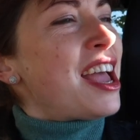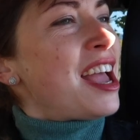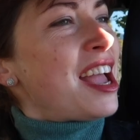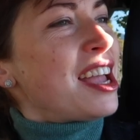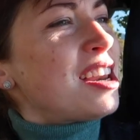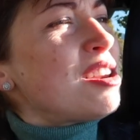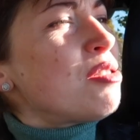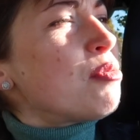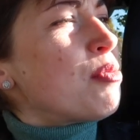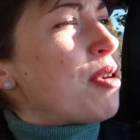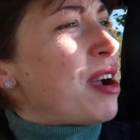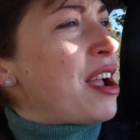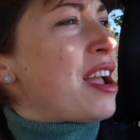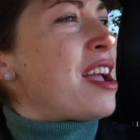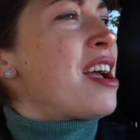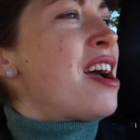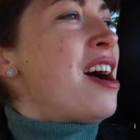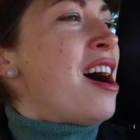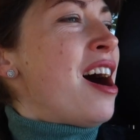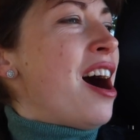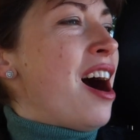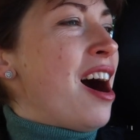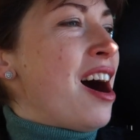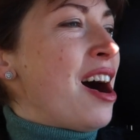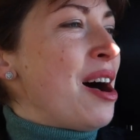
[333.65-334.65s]
Anyway,
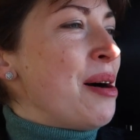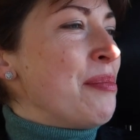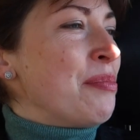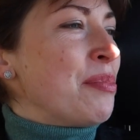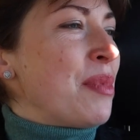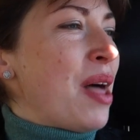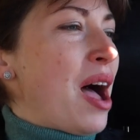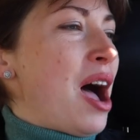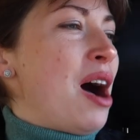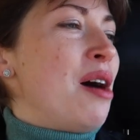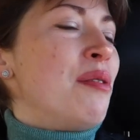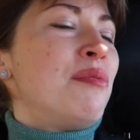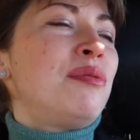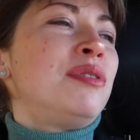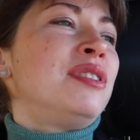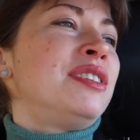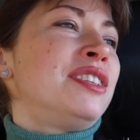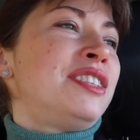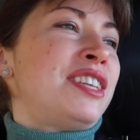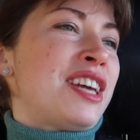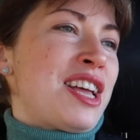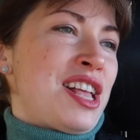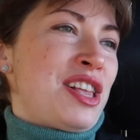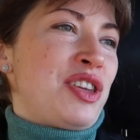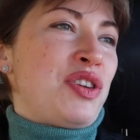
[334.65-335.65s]
I will
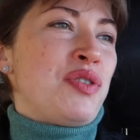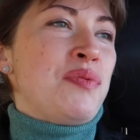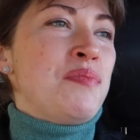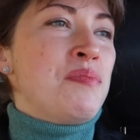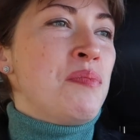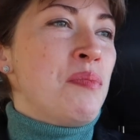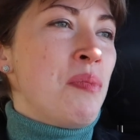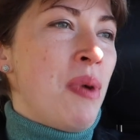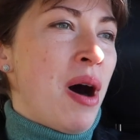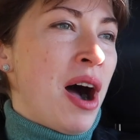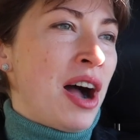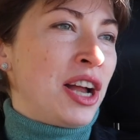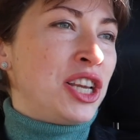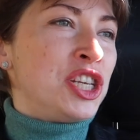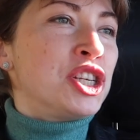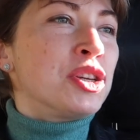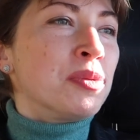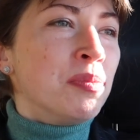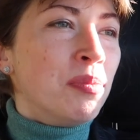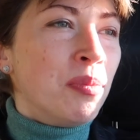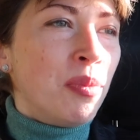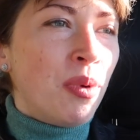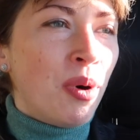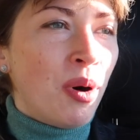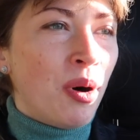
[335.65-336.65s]
tell you much
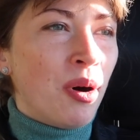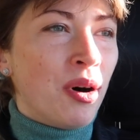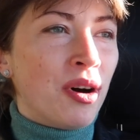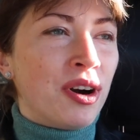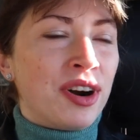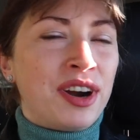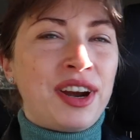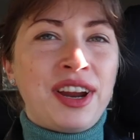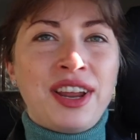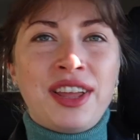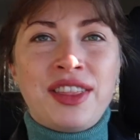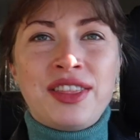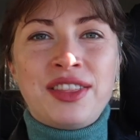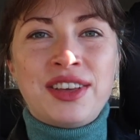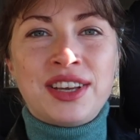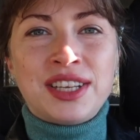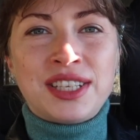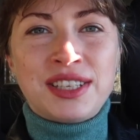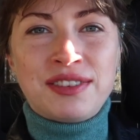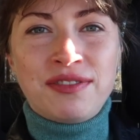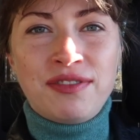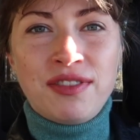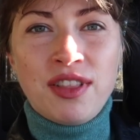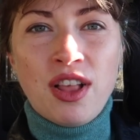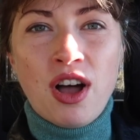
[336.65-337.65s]
more in
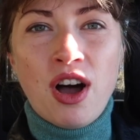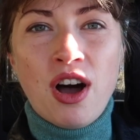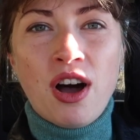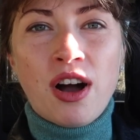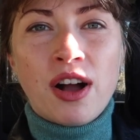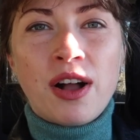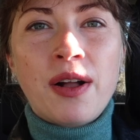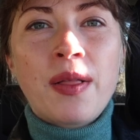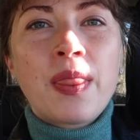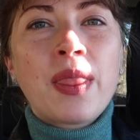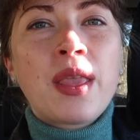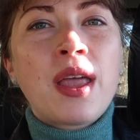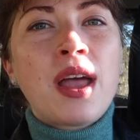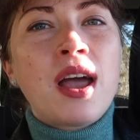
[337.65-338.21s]
this vlog